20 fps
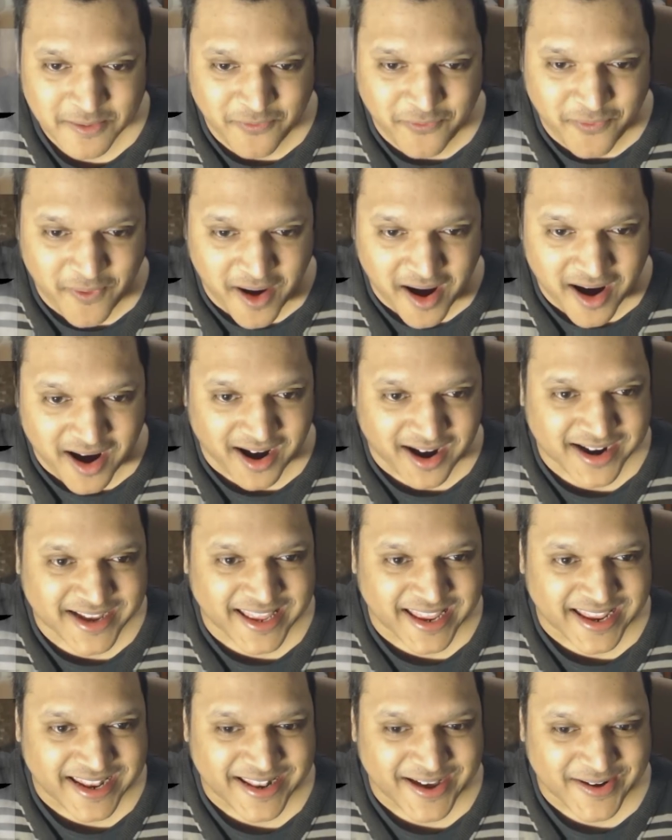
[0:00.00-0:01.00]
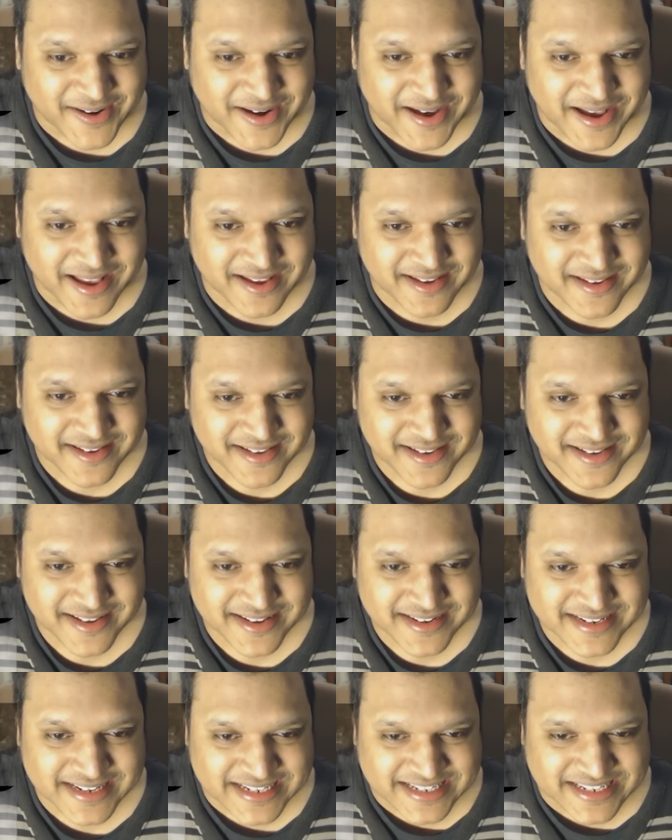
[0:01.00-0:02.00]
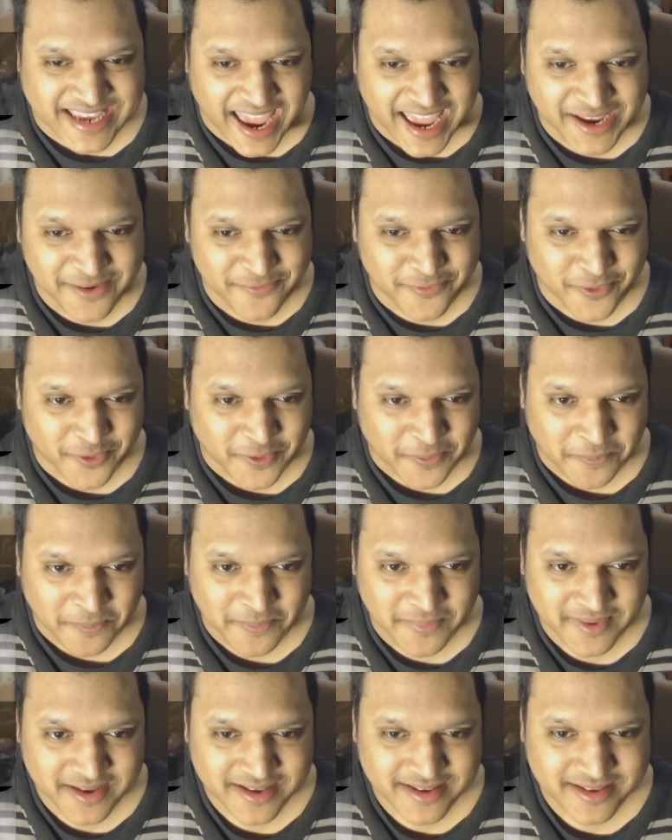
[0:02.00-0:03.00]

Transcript: Fucking hell. It just came from.